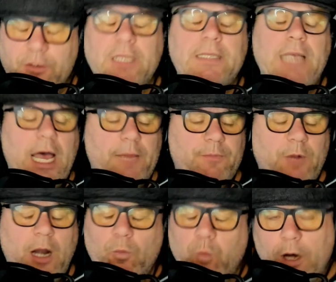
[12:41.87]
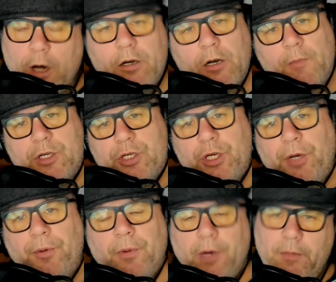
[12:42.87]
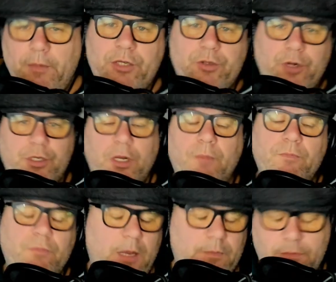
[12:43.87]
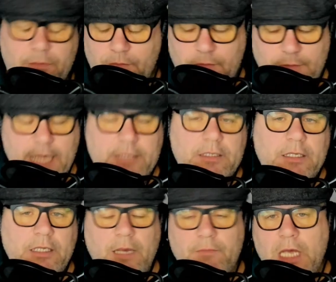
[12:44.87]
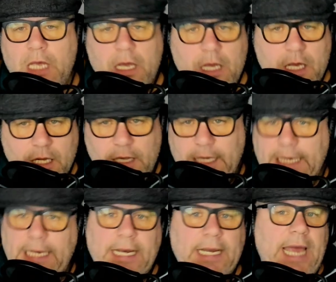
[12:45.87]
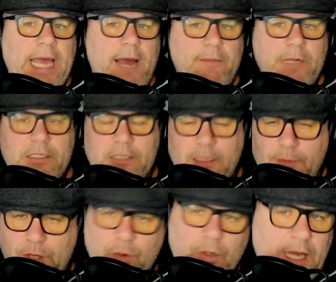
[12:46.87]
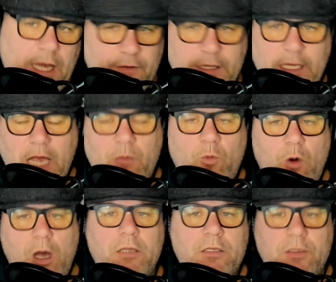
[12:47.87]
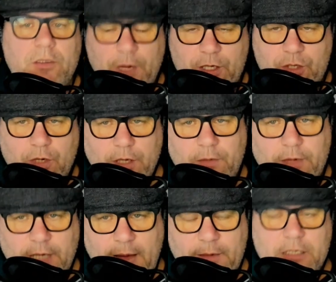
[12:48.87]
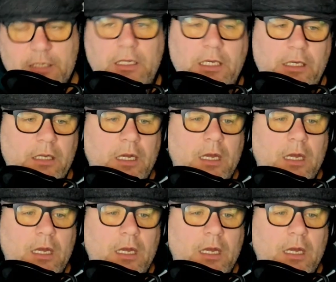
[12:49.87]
a time where I'm working on a machine. I'm an electrician. I'm testing. I'm cleaning the cabinets. I'm doing everything I want to make sure the cabinet's clean.